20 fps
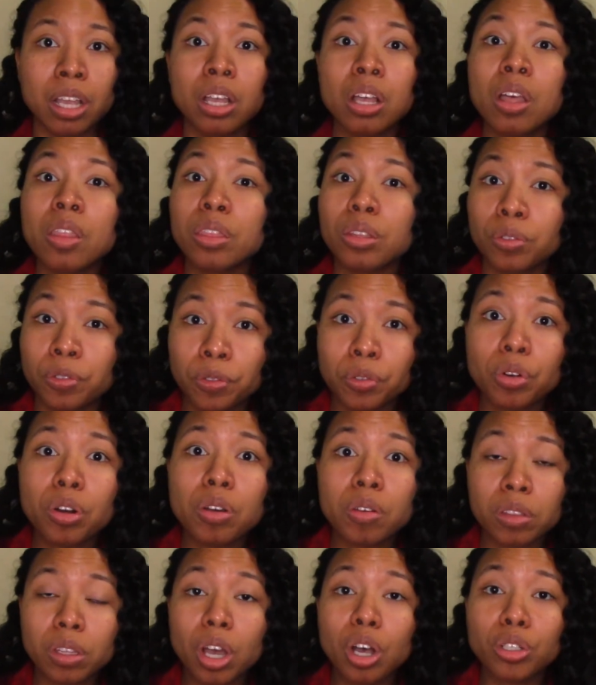The fourth
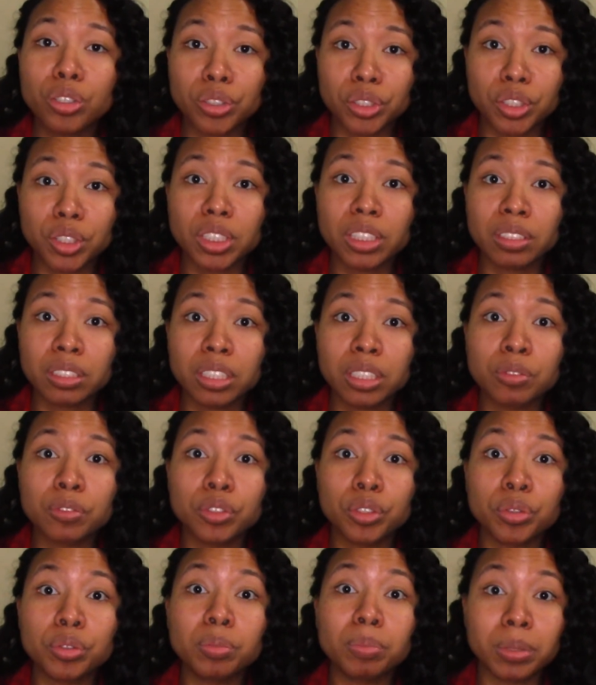alternative
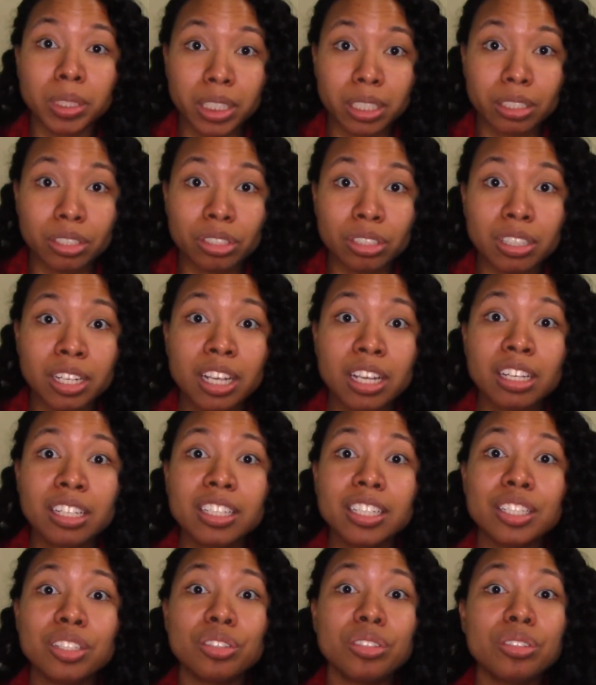to bleach
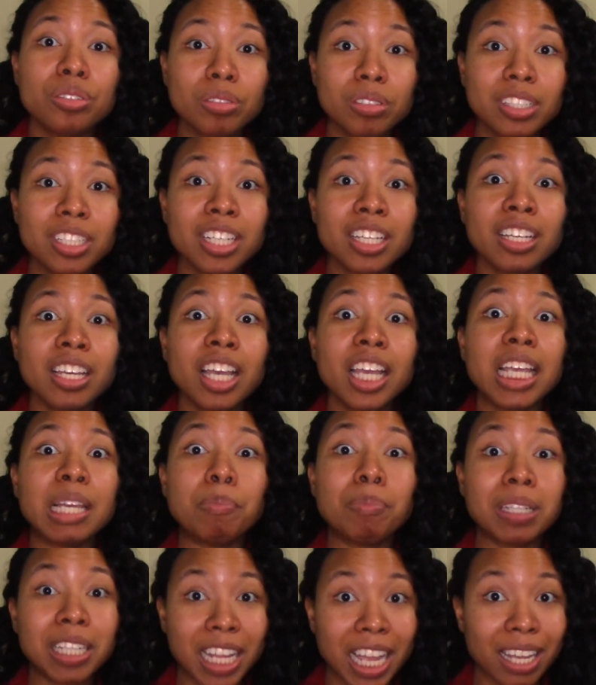is using a
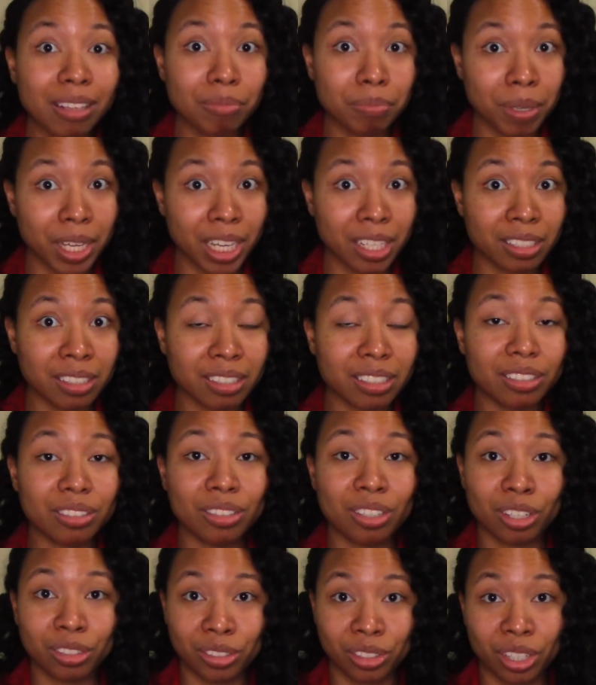plant-based,
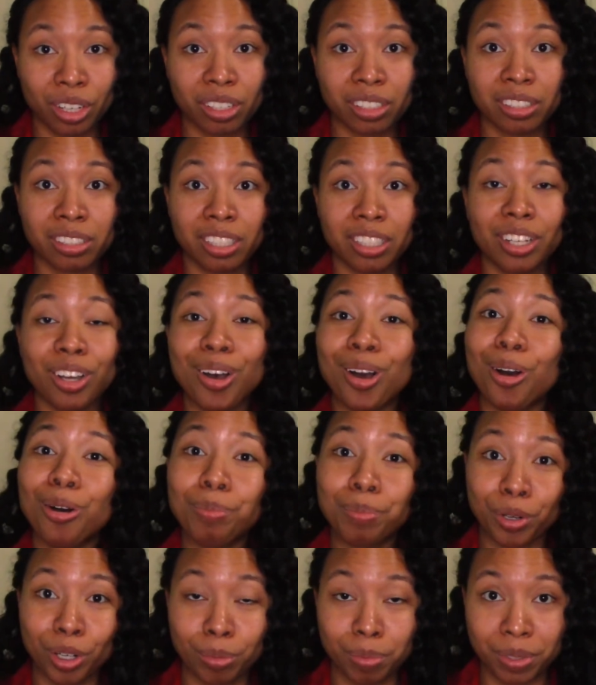non-toxic,
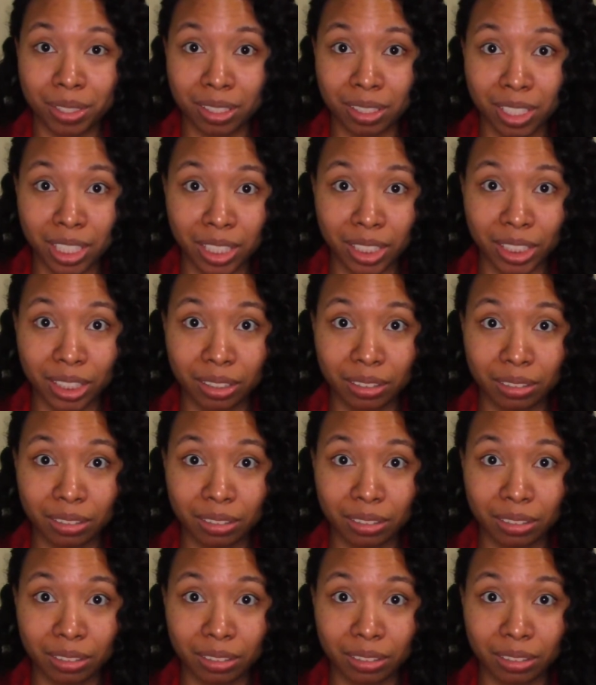all-purpose cleaner.